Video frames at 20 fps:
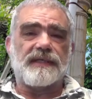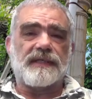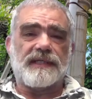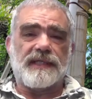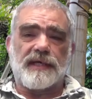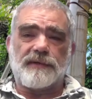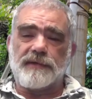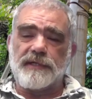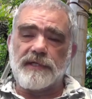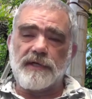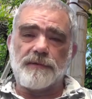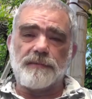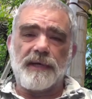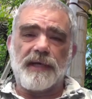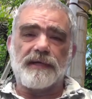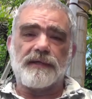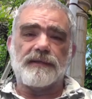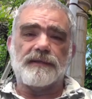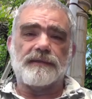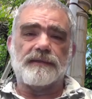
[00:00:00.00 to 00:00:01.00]
and now we know
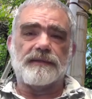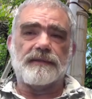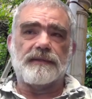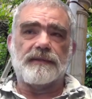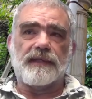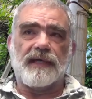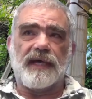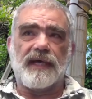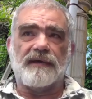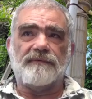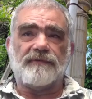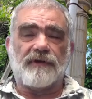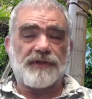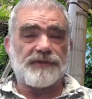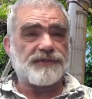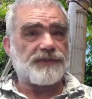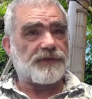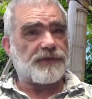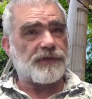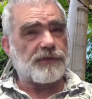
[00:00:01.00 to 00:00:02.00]
better. I've
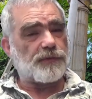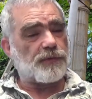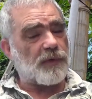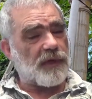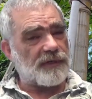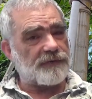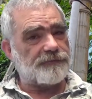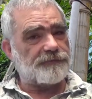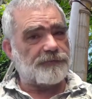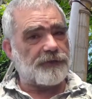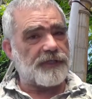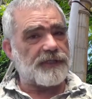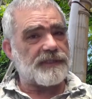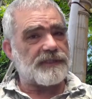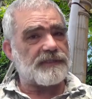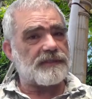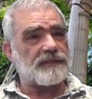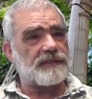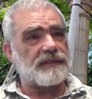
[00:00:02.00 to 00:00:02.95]
also heard 1 foot